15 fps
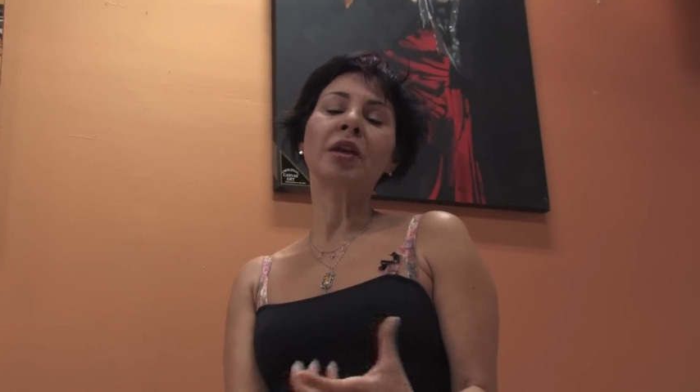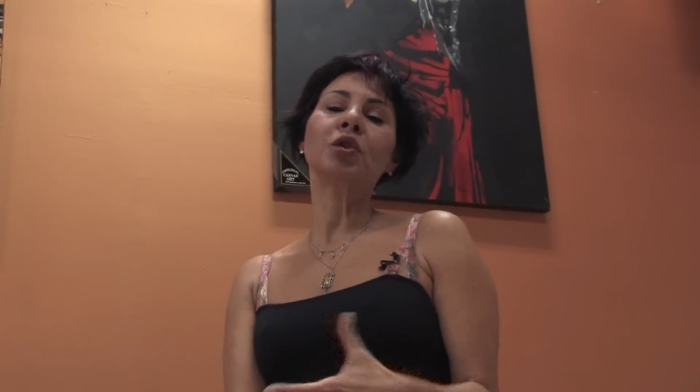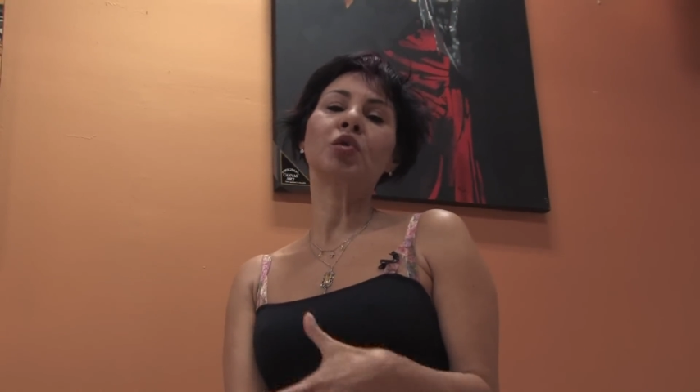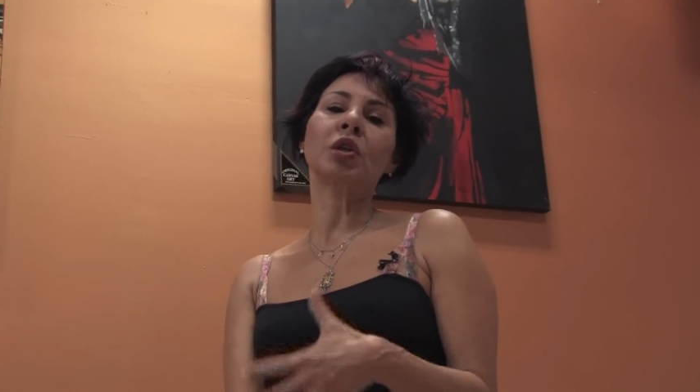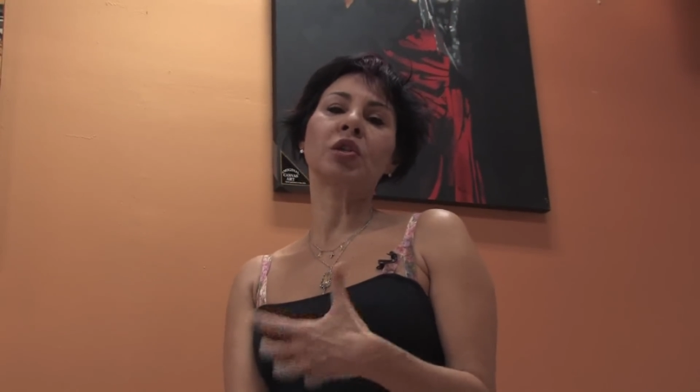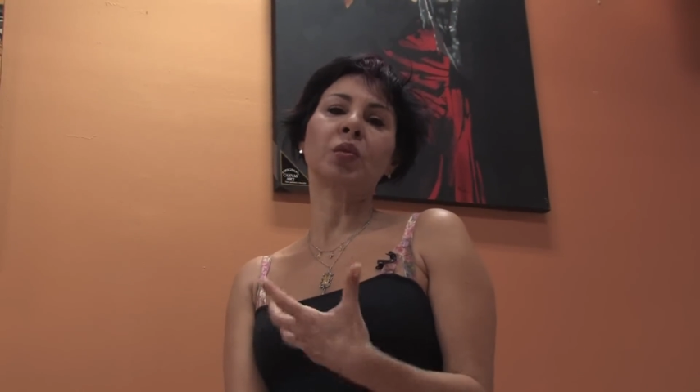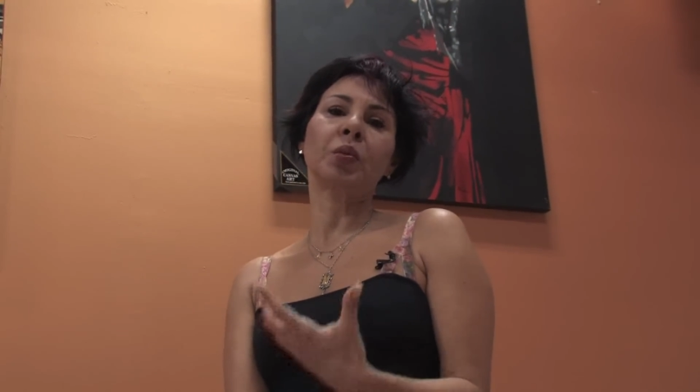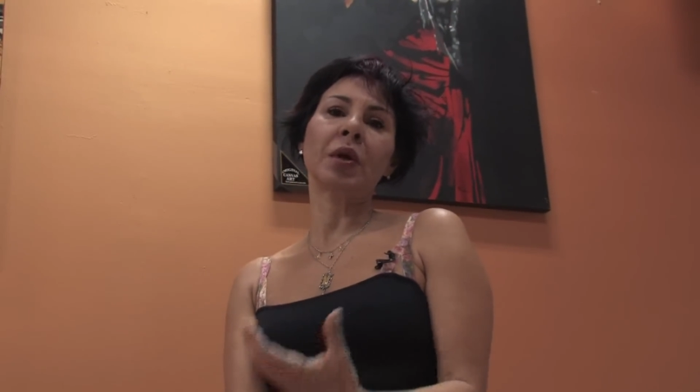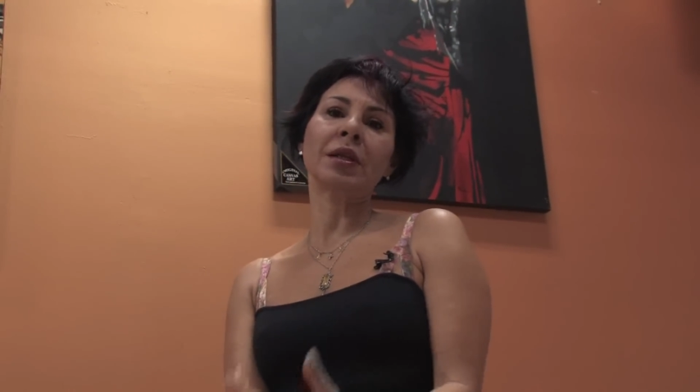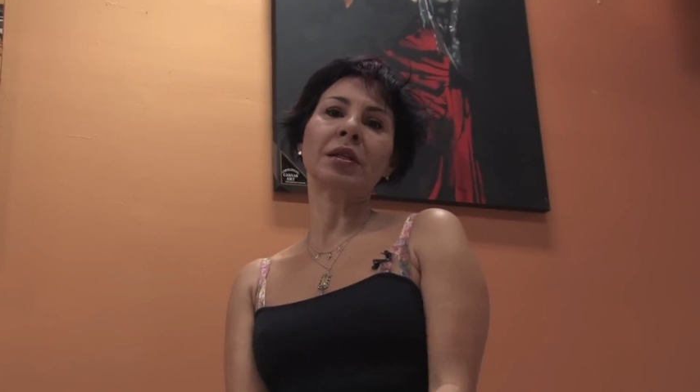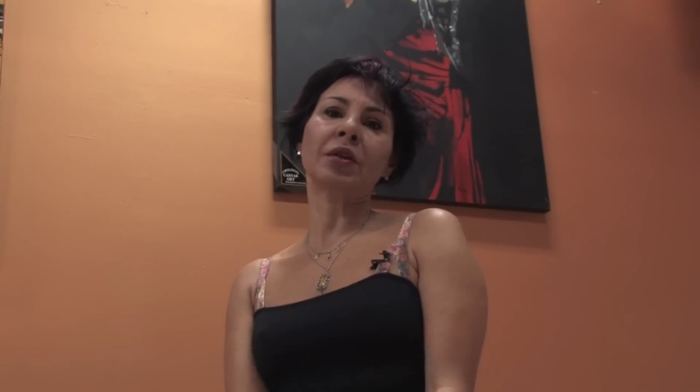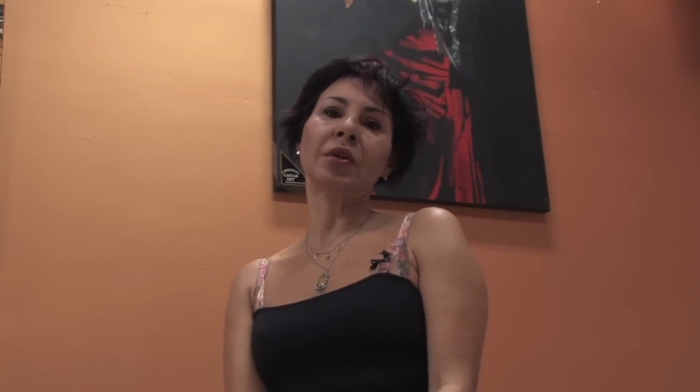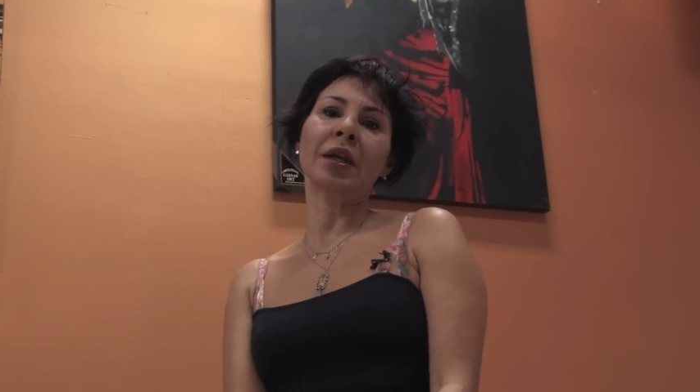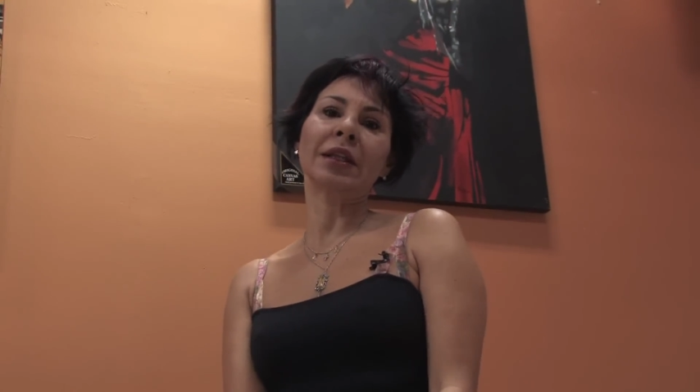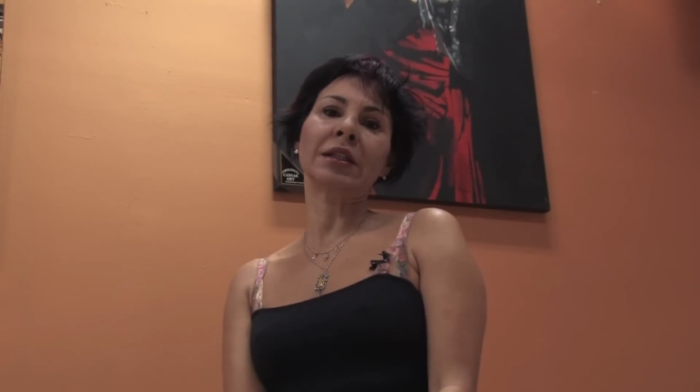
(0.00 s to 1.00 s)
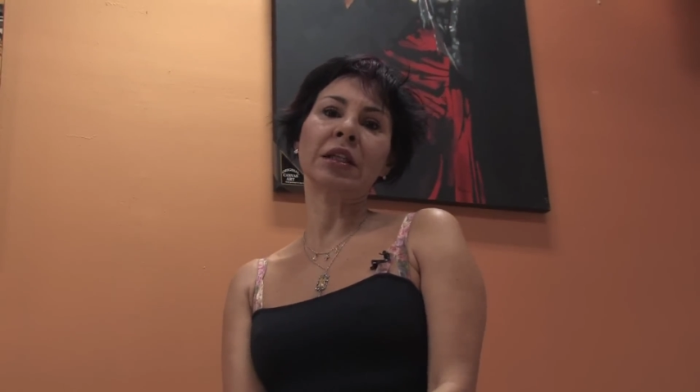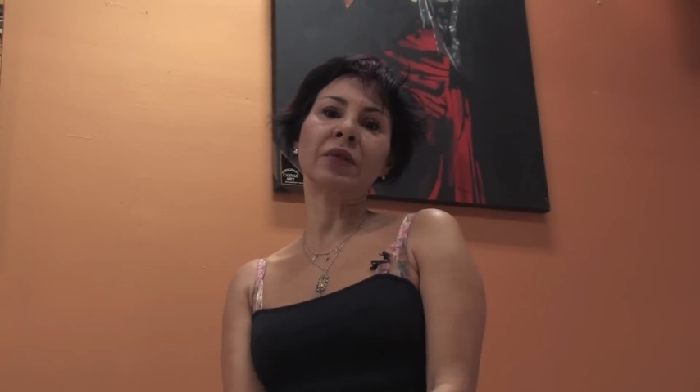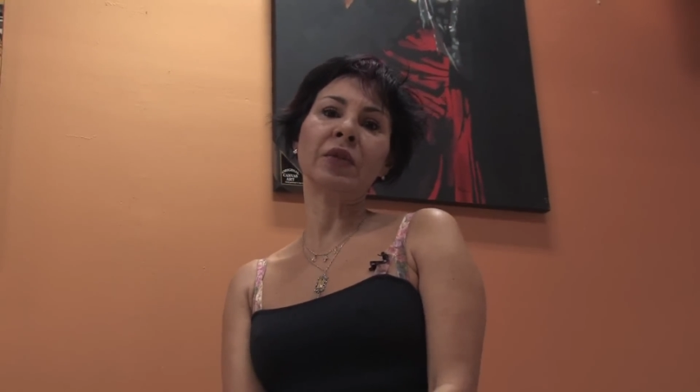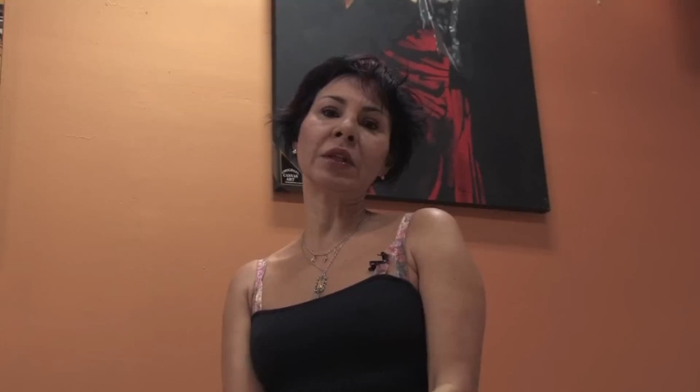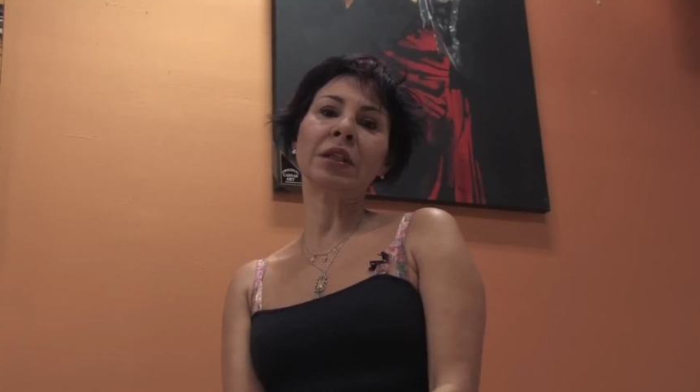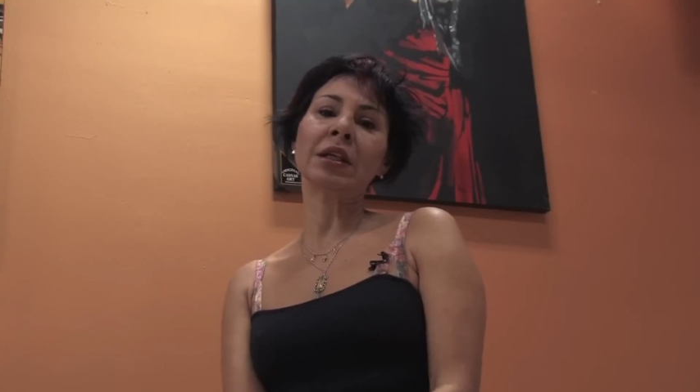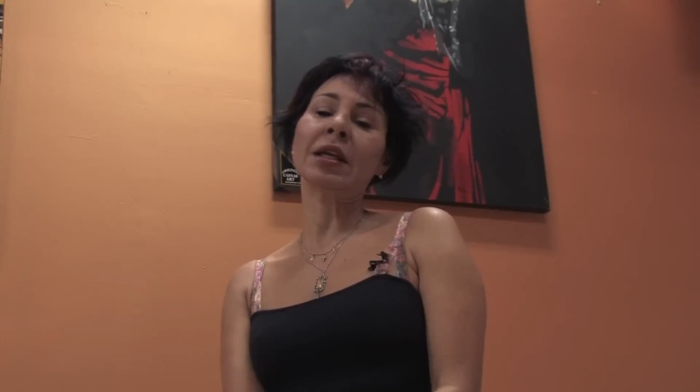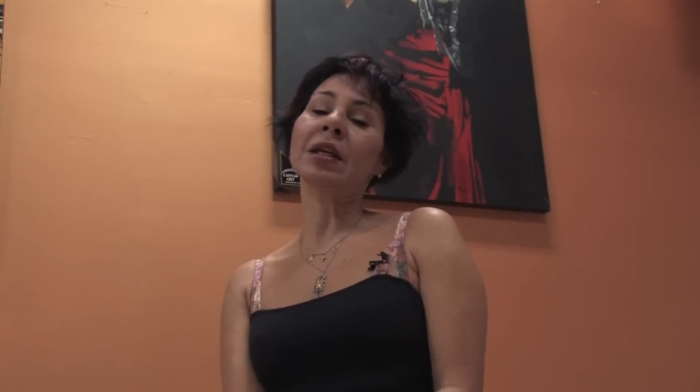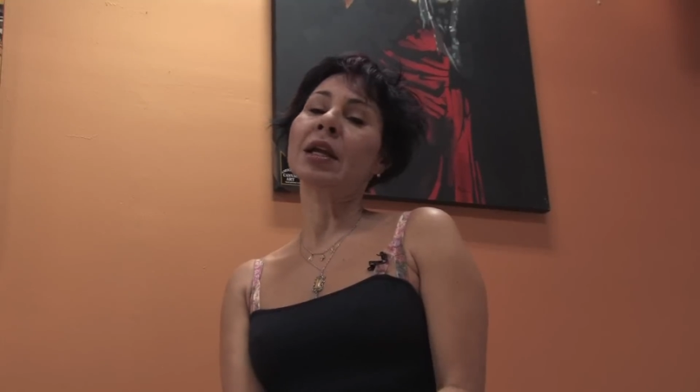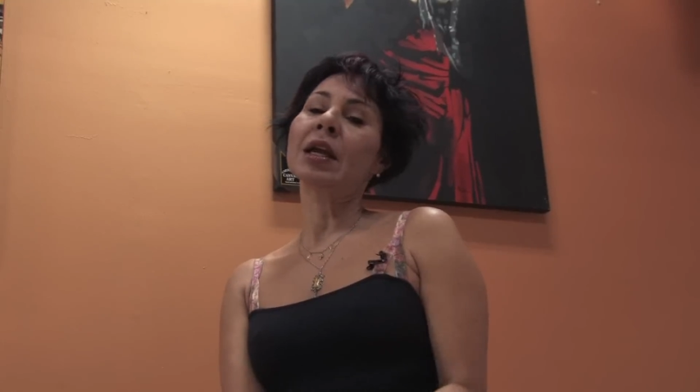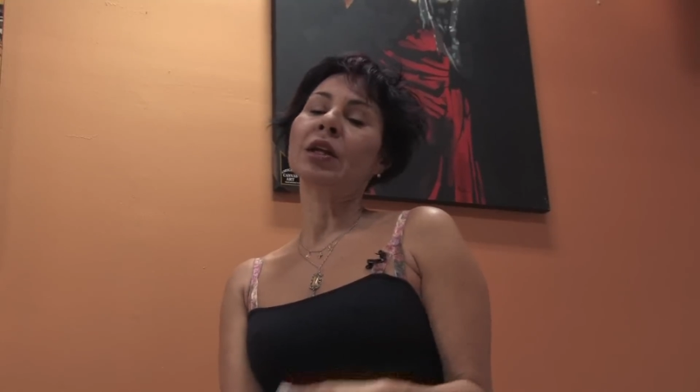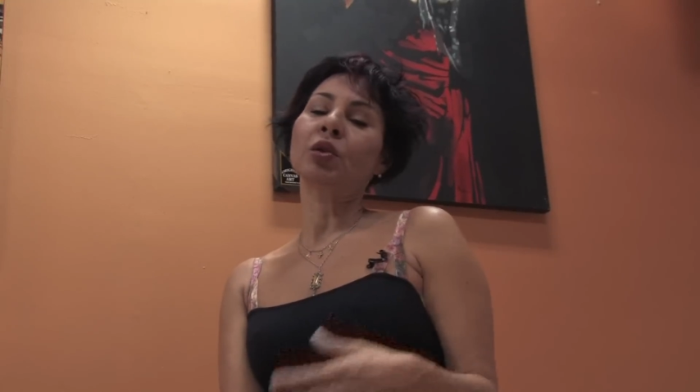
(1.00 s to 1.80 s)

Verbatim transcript: to express creativity,